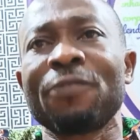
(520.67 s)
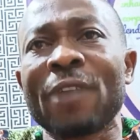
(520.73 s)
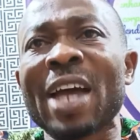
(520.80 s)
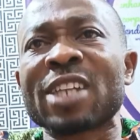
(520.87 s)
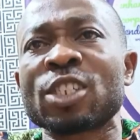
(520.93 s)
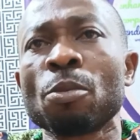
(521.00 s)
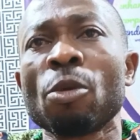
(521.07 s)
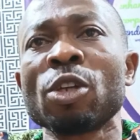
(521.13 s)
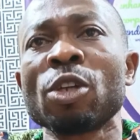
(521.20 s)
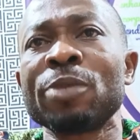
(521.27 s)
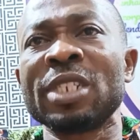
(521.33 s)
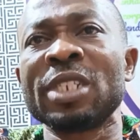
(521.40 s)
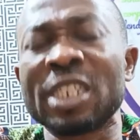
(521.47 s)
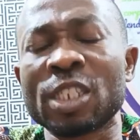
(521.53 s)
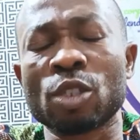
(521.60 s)
Facts must
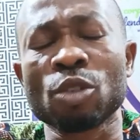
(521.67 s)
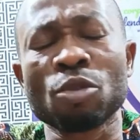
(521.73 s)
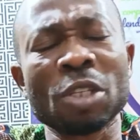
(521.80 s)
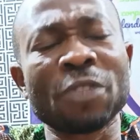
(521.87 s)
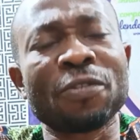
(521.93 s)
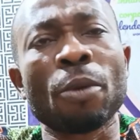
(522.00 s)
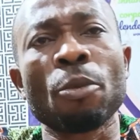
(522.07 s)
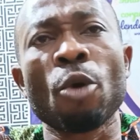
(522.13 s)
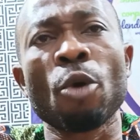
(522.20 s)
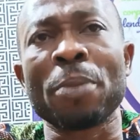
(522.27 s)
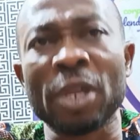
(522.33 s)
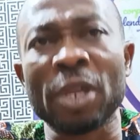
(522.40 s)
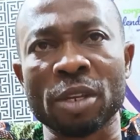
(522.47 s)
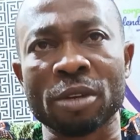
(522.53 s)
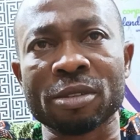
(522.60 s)
be distinguished from
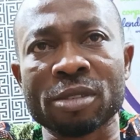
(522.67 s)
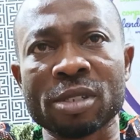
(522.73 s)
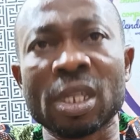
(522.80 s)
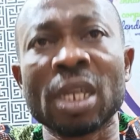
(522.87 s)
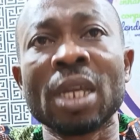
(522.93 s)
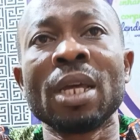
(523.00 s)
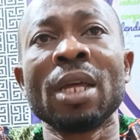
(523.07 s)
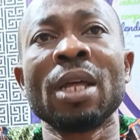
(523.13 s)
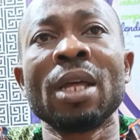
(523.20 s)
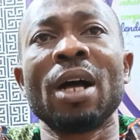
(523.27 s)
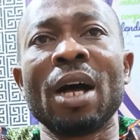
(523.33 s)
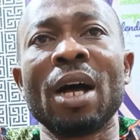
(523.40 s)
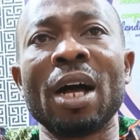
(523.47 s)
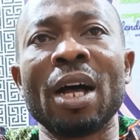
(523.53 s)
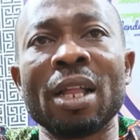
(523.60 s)
opinions.
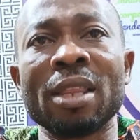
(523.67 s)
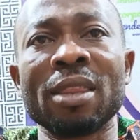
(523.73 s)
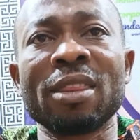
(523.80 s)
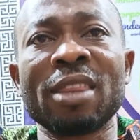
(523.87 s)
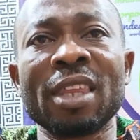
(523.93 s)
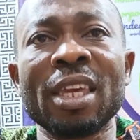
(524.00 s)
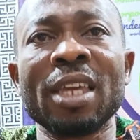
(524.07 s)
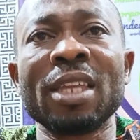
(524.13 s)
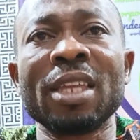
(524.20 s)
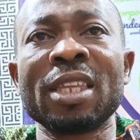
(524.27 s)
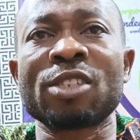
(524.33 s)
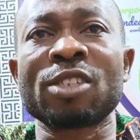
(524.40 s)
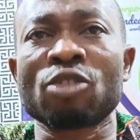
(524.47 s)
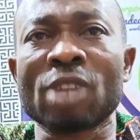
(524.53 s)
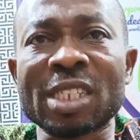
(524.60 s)

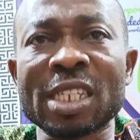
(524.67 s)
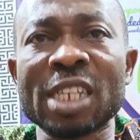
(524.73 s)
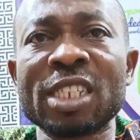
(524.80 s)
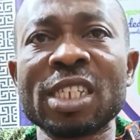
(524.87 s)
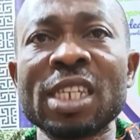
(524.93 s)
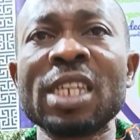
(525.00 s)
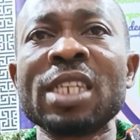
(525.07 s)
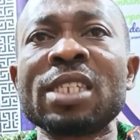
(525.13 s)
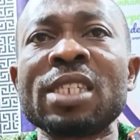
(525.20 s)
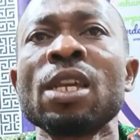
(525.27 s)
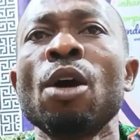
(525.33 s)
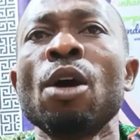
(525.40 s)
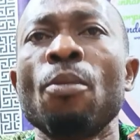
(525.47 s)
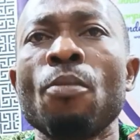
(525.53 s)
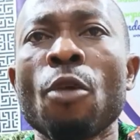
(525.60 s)
The strategies
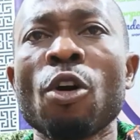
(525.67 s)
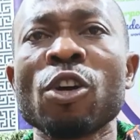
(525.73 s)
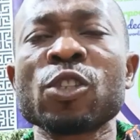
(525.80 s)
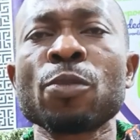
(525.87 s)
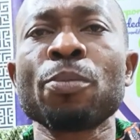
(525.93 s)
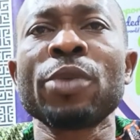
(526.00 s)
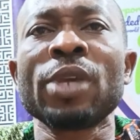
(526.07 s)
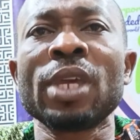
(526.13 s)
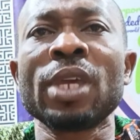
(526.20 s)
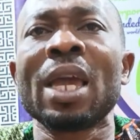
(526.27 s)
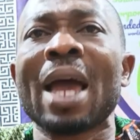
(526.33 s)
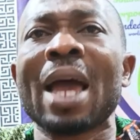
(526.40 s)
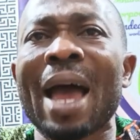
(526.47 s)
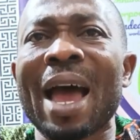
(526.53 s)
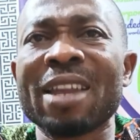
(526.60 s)
must
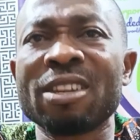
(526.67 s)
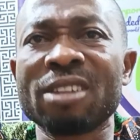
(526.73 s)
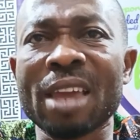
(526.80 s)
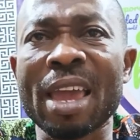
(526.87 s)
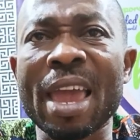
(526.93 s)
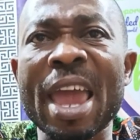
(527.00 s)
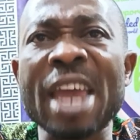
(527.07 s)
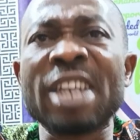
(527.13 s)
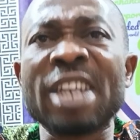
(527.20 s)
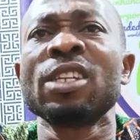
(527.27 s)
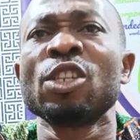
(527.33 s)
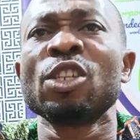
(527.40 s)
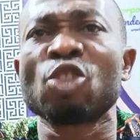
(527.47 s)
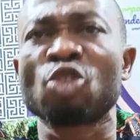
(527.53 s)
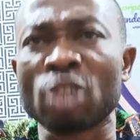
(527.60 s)
be
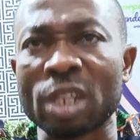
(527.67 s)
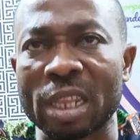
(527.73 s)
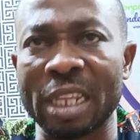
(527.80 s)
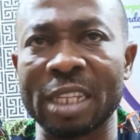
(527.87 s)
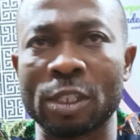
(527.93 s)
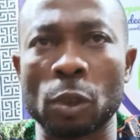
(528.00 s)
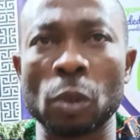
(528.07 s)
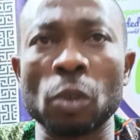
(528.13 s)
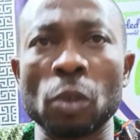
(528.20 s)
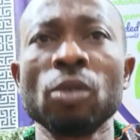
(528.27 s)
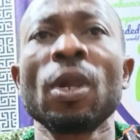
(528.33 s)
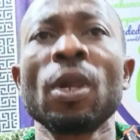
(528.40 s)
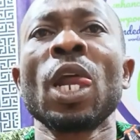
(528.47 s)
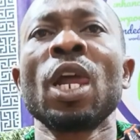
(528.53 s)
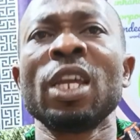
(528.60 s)
adhered strictly
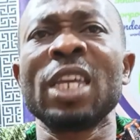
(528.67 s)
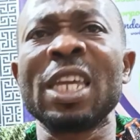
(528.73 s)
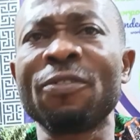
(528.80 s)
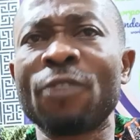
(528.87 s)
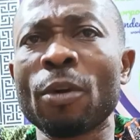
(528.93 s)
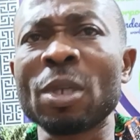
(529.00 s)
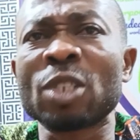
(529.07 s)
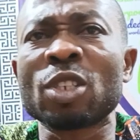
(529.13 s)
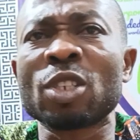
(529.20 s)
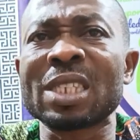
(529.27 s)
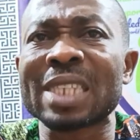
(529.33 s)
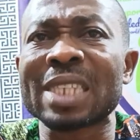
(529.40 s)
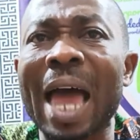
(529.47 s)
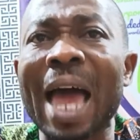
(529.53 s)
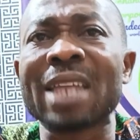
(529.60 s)
to. Information
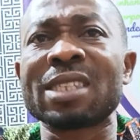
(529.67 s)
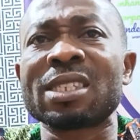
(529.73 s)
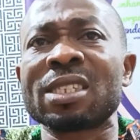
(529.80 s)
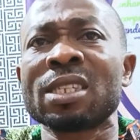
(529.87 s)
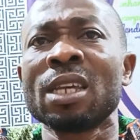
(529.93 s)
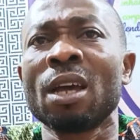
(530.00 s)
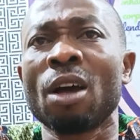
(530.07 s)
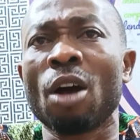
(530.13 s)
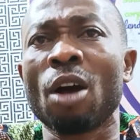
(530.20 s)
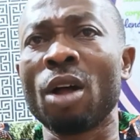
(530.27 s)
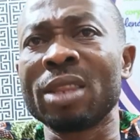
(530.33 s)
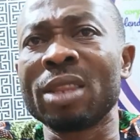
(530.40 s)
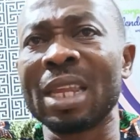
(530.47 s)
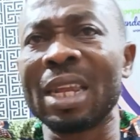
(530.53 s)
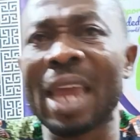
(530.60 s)
starts
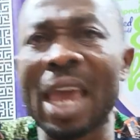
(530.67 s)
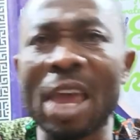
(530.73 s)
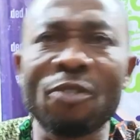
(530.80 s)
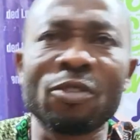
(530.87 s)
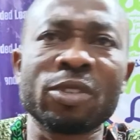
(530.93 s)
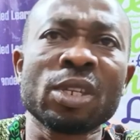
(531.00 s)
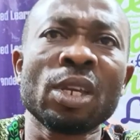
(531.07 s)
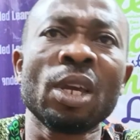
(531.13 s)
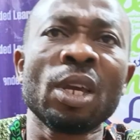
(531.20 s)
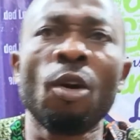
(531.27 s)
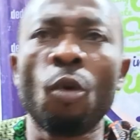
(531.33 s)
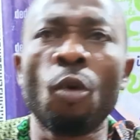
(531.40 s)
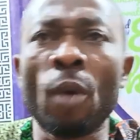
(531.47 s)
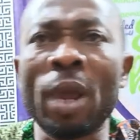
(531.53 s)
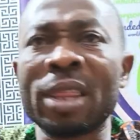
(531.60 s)
on the left
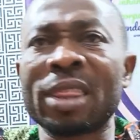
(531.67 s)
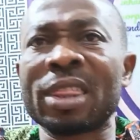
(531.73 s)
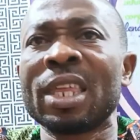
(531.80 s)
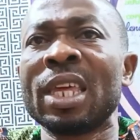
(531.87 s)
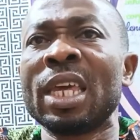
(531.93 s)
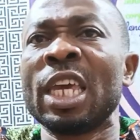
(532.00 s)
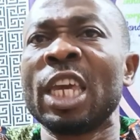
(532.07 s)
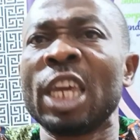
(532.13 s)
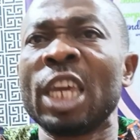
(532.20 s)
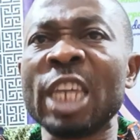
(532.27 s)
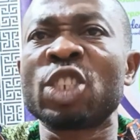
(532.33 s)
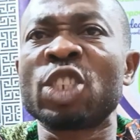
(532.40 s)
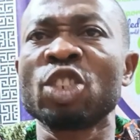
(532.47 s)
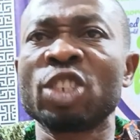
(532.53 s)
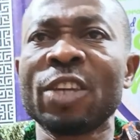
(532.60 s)
with
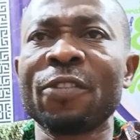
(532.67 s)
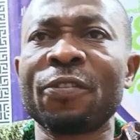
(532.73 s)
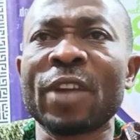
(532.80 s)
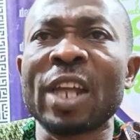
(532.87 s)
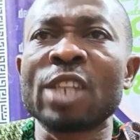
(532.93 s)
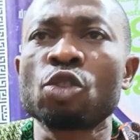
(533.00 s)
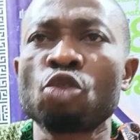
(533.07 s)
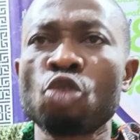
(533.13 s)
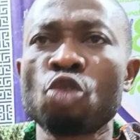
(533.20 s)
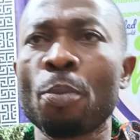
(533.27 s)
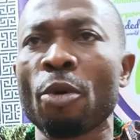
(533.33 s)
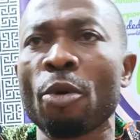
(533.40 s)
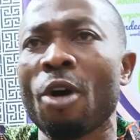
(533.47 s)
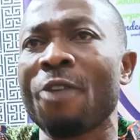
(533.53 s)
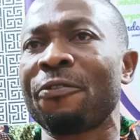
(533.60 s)
each different
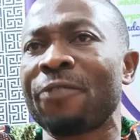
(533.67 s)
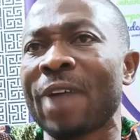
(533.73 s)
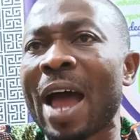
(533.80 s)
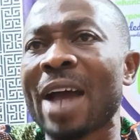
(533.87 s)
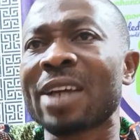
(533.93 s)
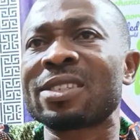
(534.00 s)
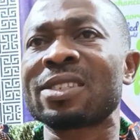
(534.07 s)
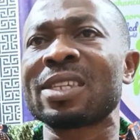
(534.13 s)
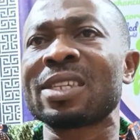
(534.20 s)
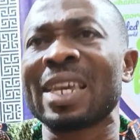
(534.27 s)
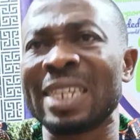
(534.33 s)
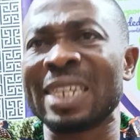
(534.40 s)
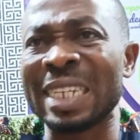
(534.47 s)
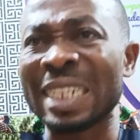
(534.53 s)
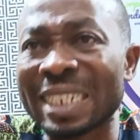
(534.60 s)
group of facts
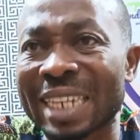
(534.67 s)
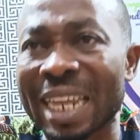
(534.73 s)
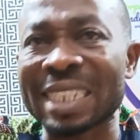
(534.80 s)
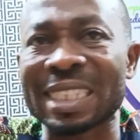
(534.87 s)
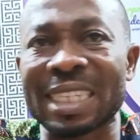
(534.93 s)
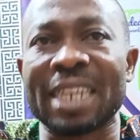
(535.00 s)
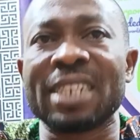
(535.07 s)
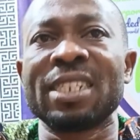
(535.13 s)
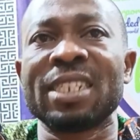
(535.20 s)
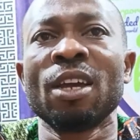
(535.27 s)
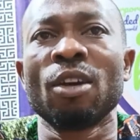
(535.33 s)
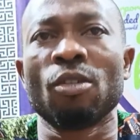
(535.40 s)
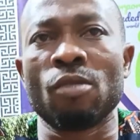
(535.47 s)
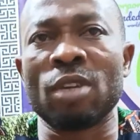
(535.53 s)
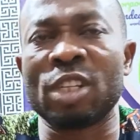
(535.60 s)
indented
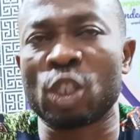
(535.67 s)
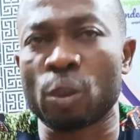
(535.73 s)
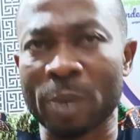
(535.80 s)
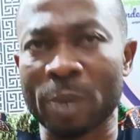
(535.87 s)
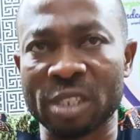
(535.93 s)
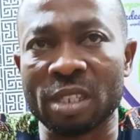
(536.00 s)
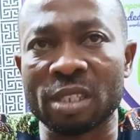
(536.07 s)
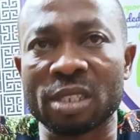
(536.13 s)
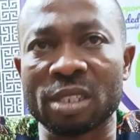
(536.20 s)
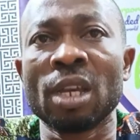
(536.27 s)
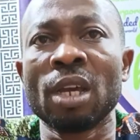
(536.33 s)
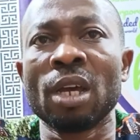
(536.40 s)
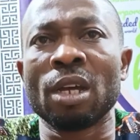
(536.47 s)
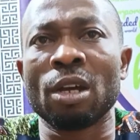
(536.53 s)
with spaces.